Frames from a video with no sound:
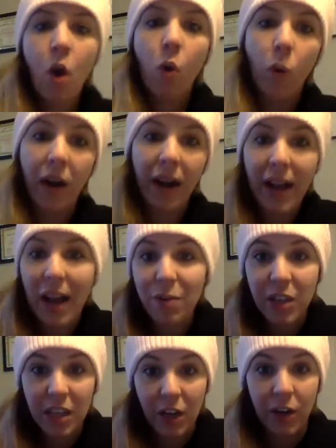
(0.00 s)
What I have
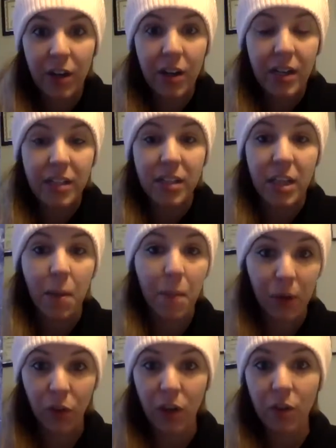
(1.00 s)
here is the
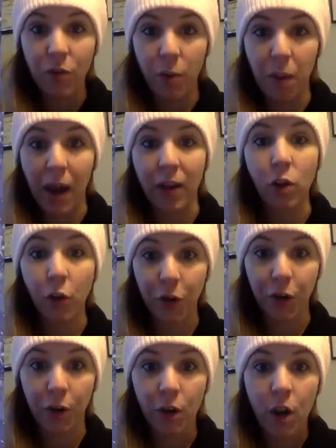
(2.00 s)
ability for my
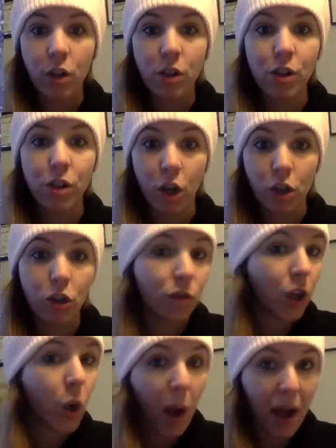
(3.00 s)
learner to start to
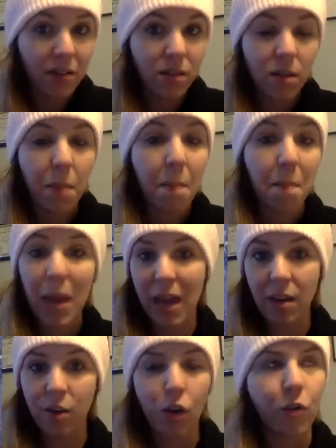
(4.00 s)
request
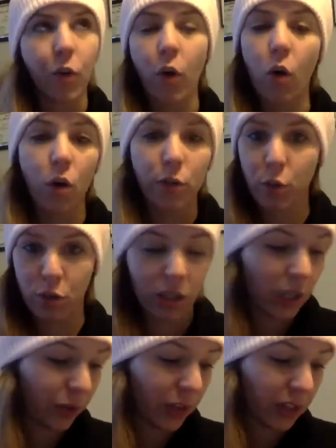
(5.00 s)
mand for all sorts of
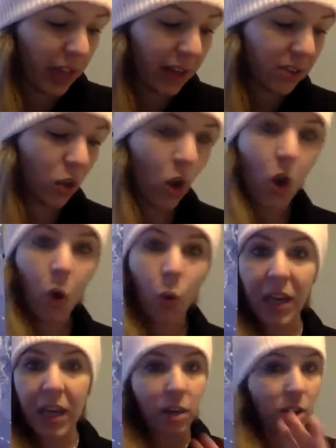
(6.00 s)
different things.
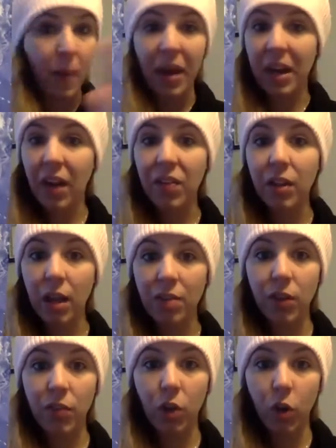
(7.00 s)
Depending on the level
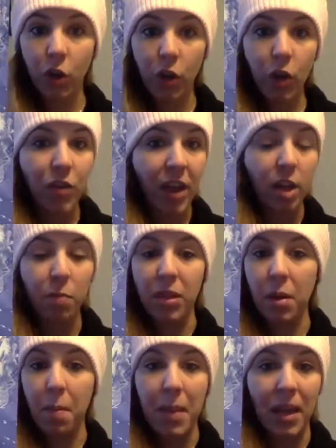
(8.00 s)
of the learner, they could
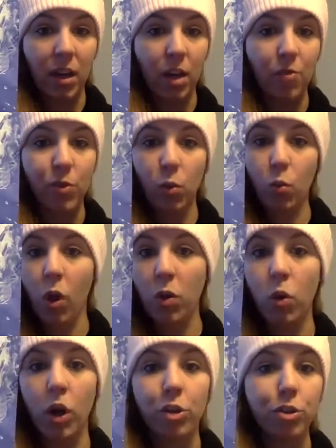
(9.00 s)
be manding for 1
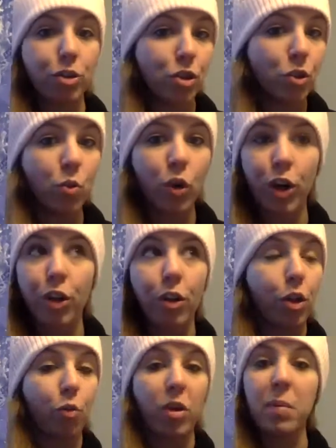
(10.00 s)
word, 2 word,
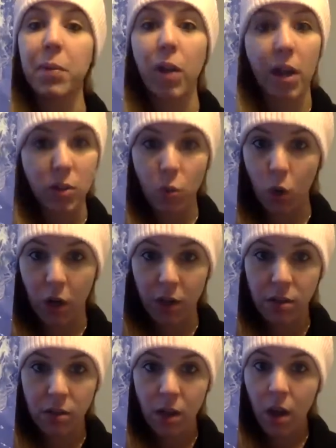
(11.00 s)
3+
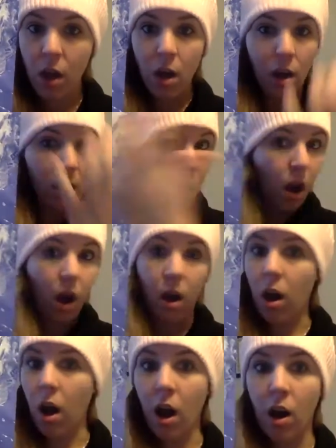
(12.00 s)
words
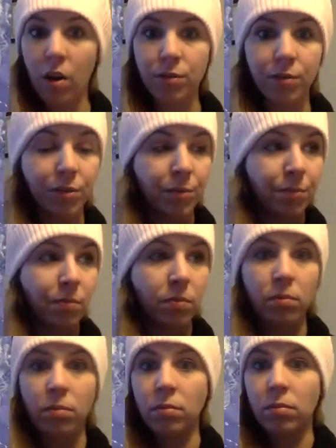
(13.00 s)
of
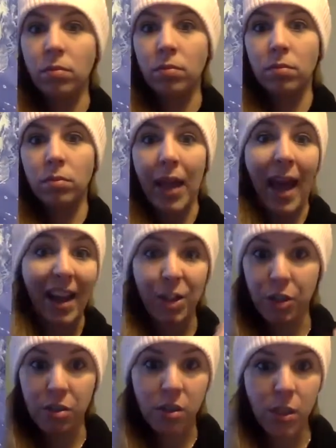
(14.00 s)

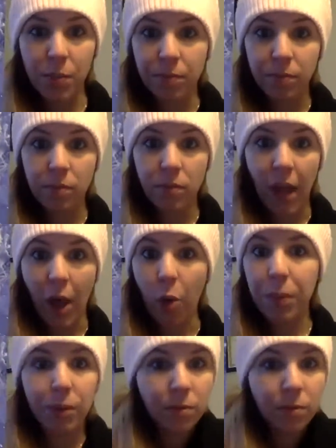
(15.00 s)
actions, help.